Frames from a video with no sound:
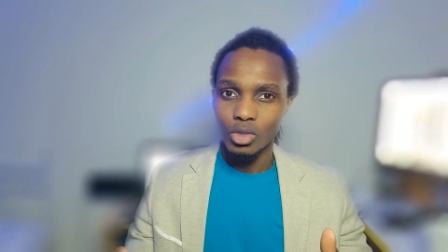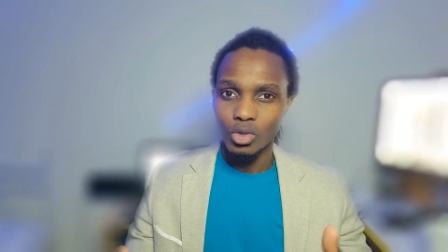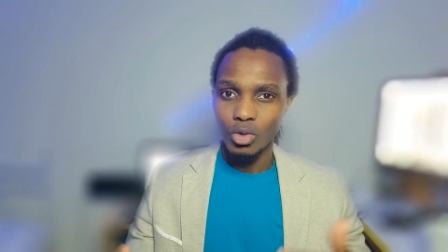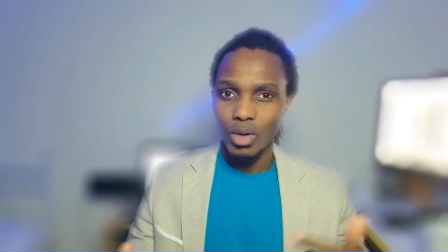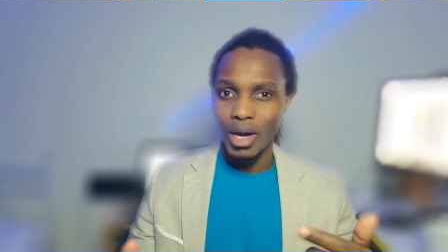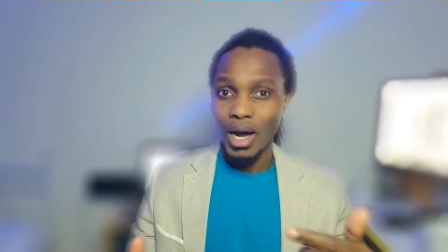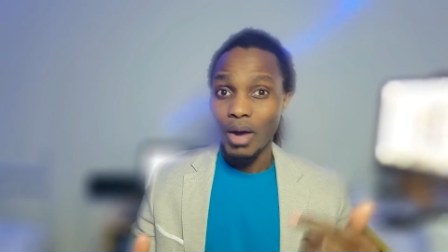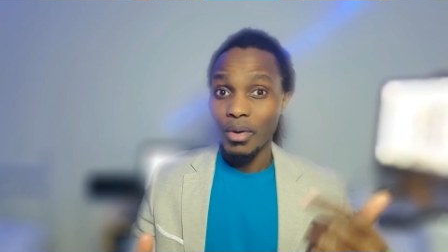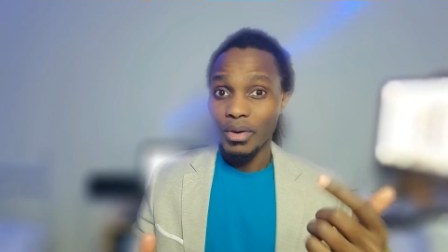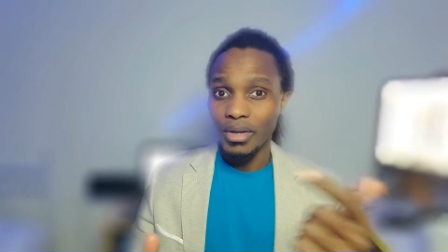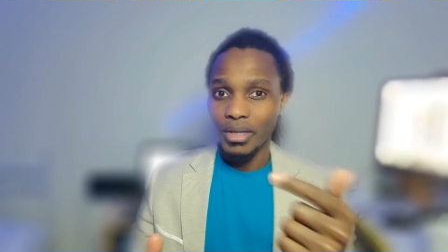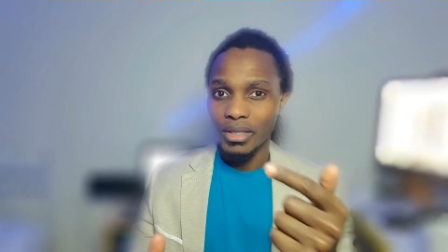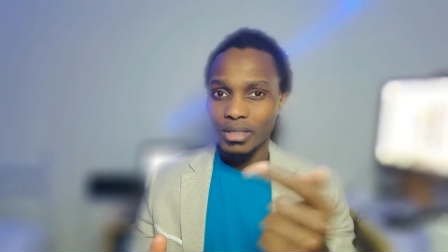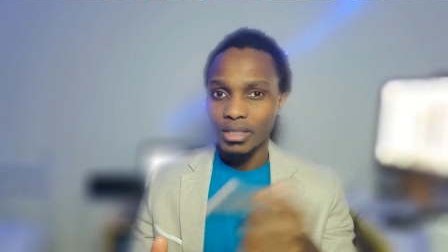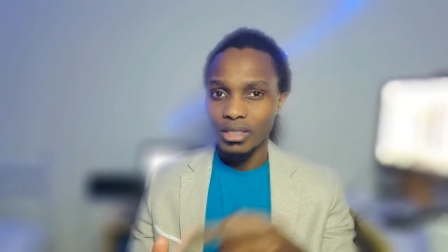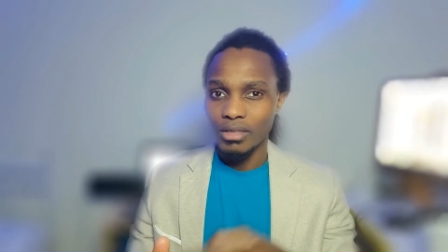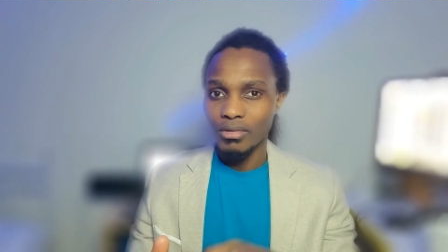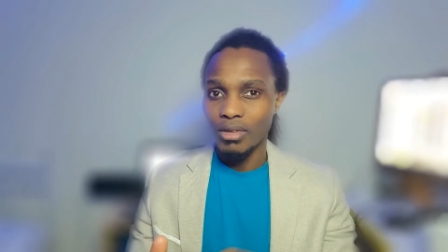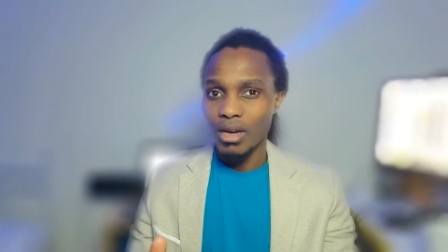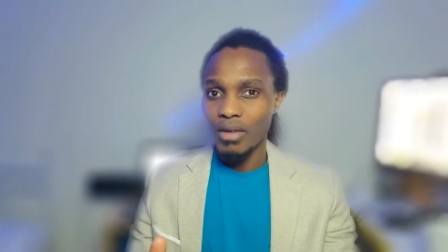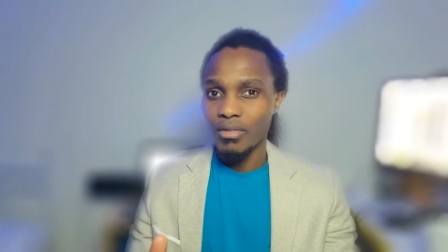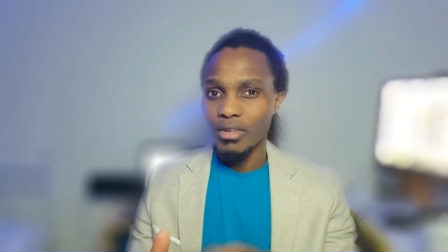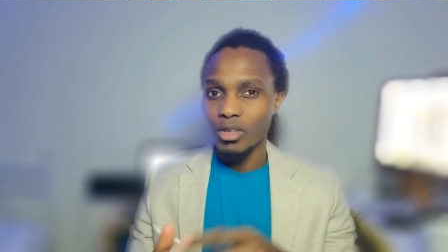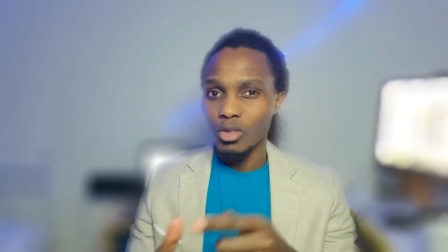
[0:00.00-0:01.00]
how it can
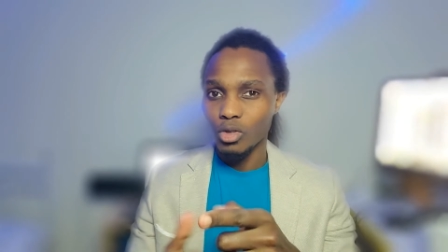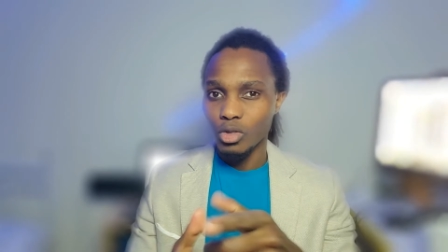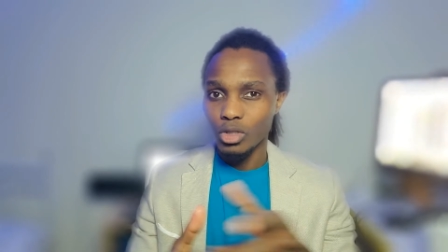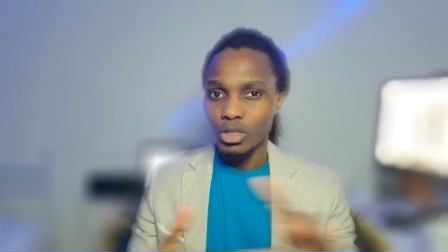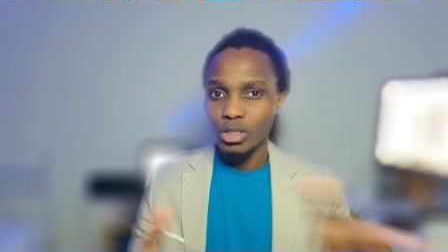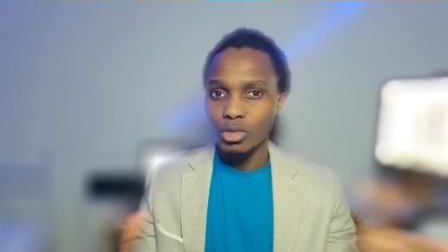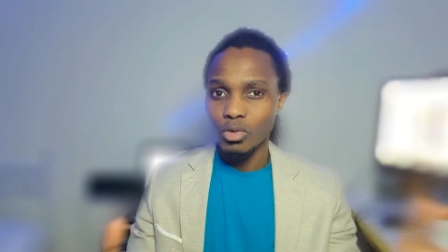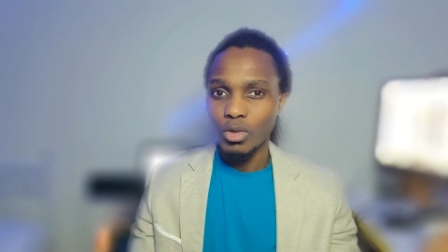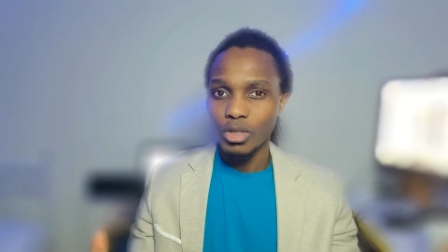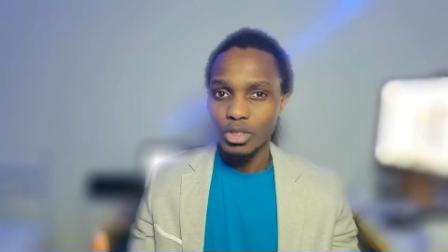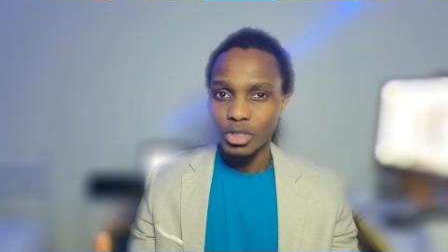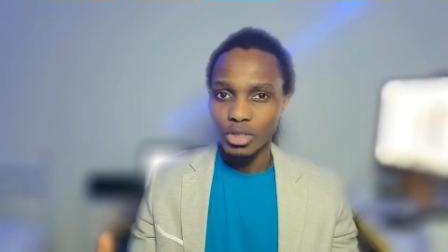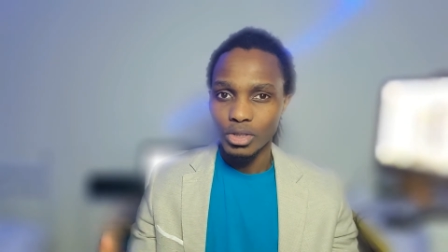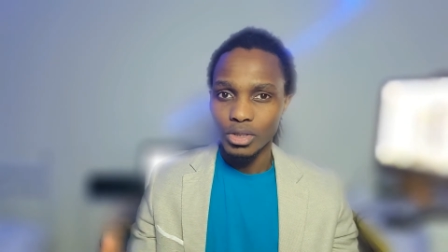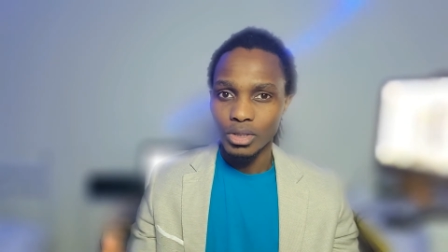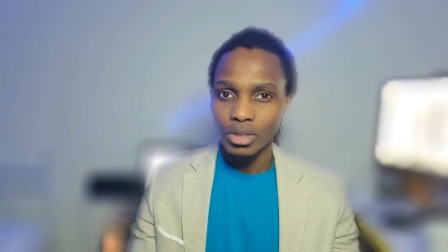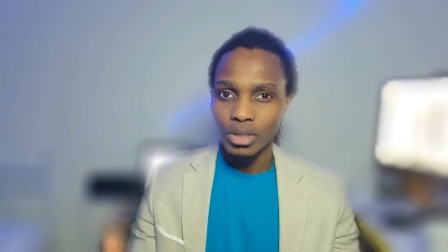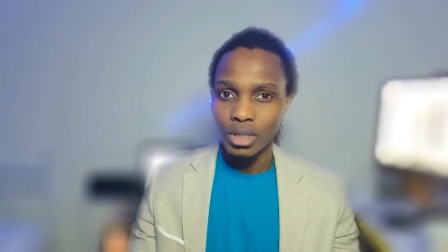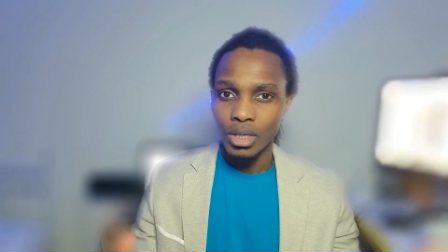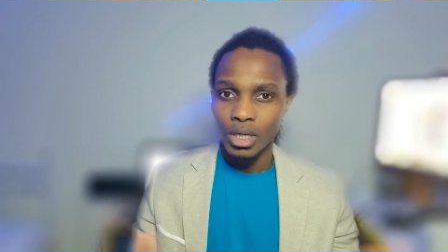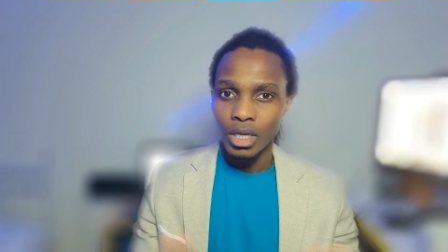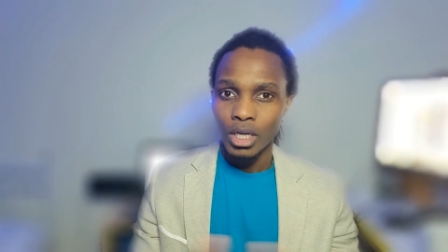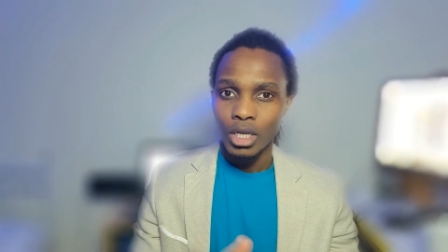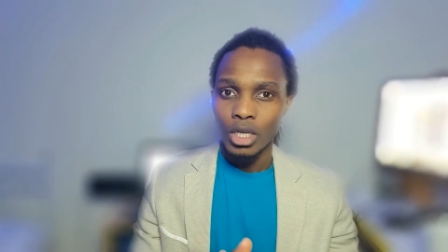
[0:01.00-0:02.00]
survive in those situations.
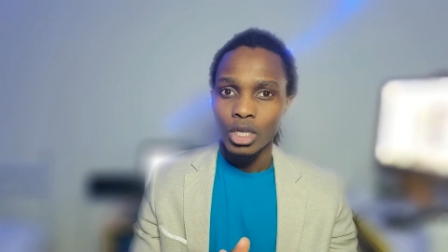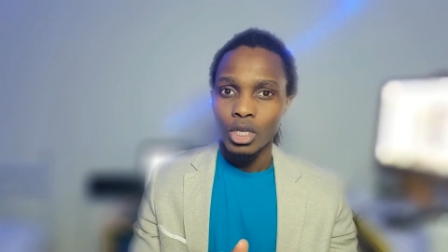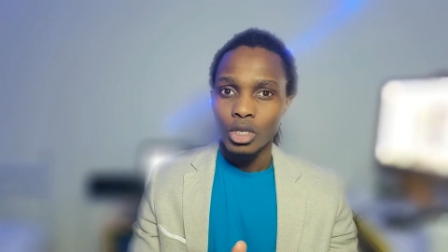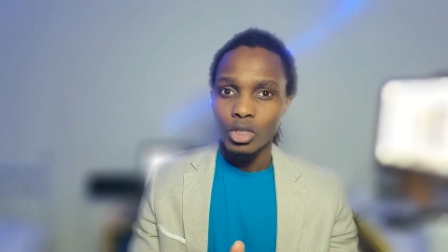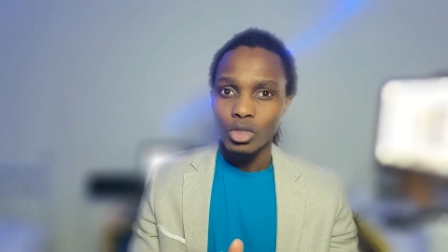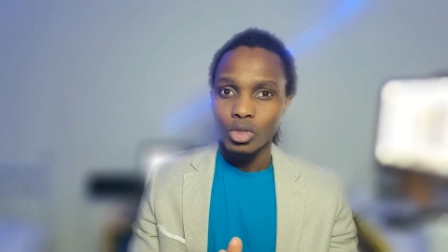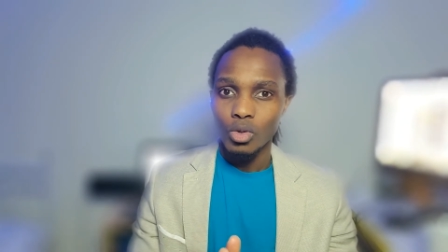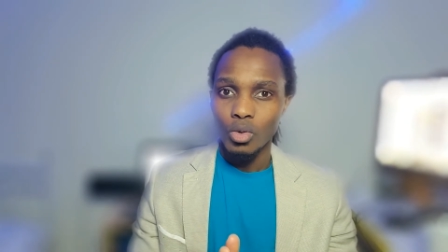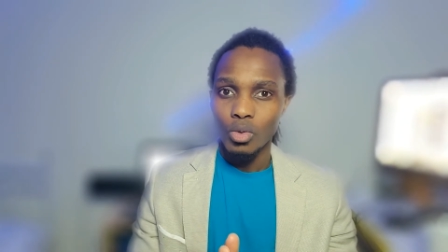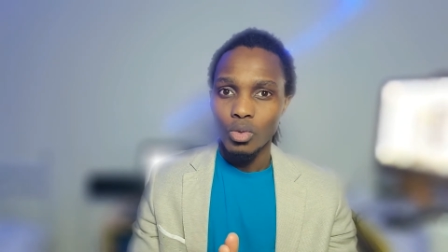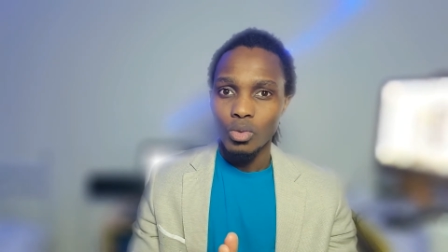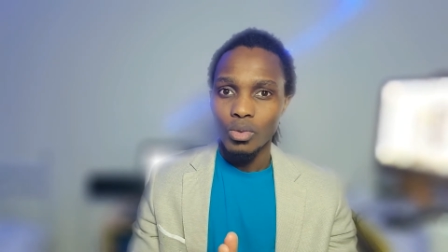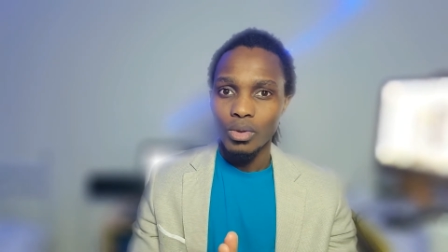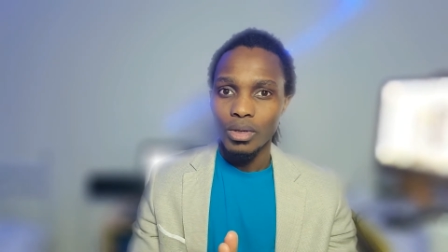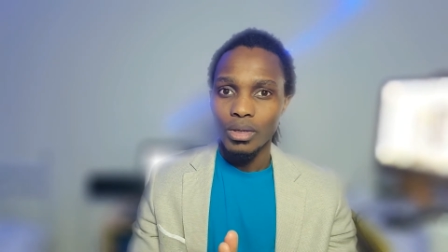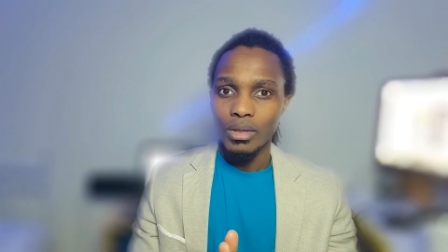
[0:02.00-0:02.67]
So